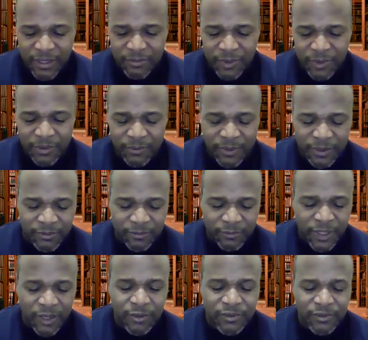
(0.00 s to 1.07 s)

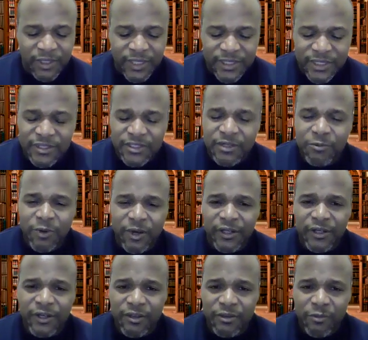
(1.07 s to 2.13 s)
we don't listen to one
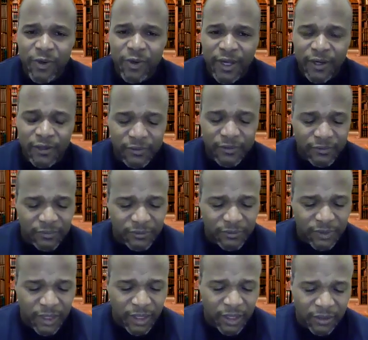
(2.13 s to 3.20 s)
another well.
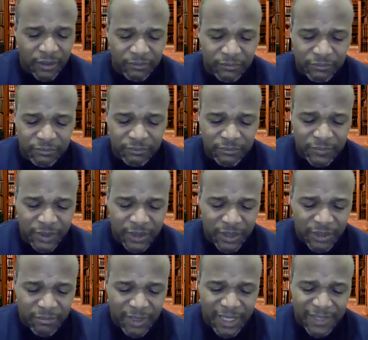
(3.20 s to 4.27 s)

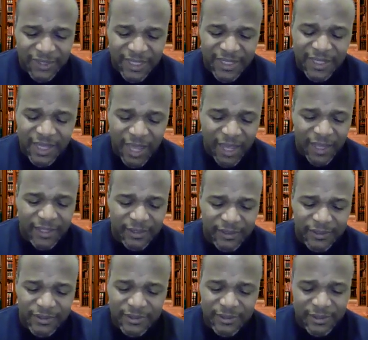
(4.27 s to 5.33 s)
But I think
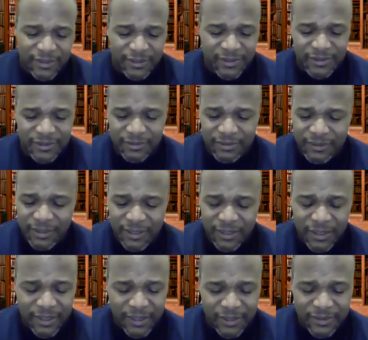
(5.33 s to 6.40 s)
kindness
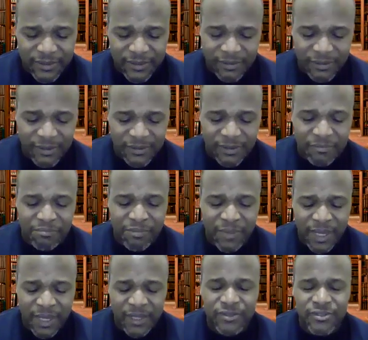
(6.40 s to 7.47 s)
is a
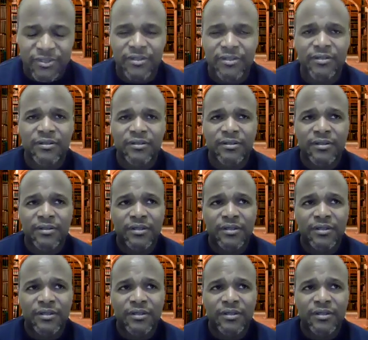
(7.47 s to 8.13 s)
major